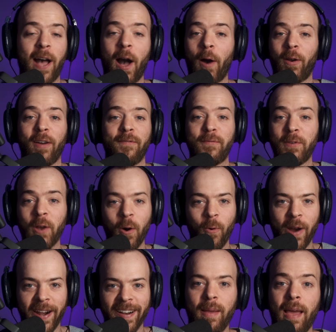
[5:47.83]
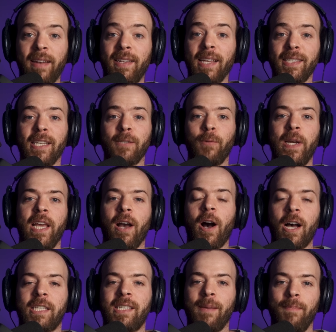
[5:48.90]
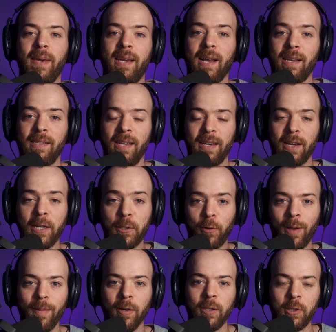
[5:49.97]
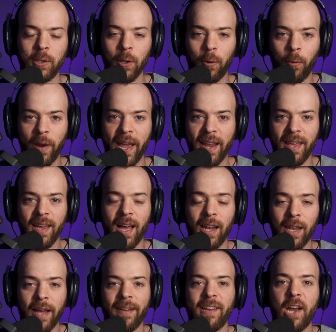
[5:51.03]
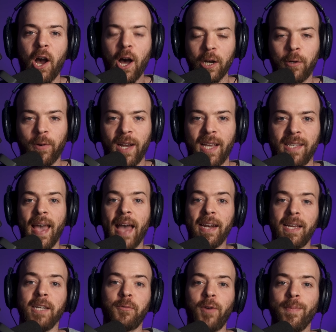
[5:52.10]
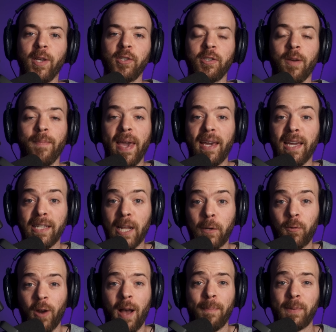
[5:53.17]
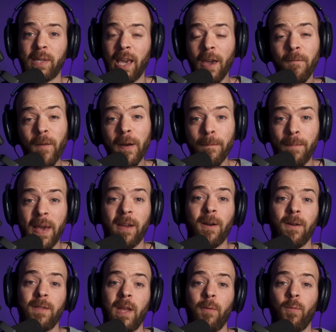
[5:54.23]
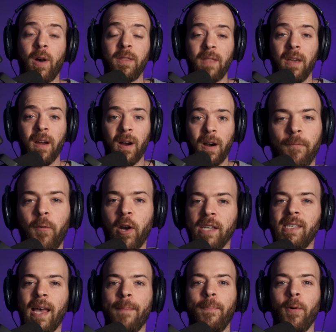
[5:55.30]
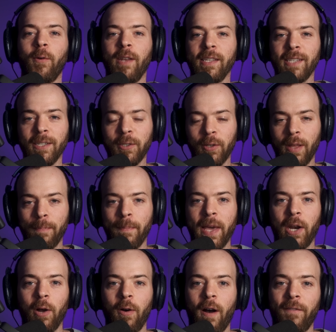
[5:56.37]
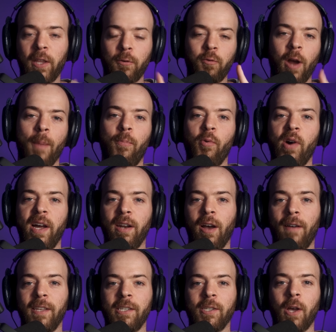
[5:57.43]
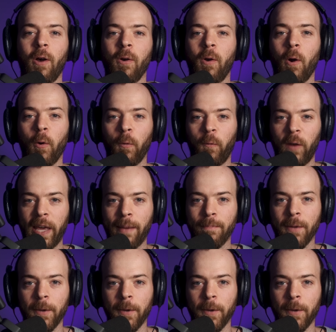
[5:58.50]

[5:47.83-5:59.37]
out of nowhere. And this is really awesome because it contributes to creating a lot of contrast and contributes to making the drops even bigger than what they are. For example, listen to the middle of the drop 1 of the song called Flame.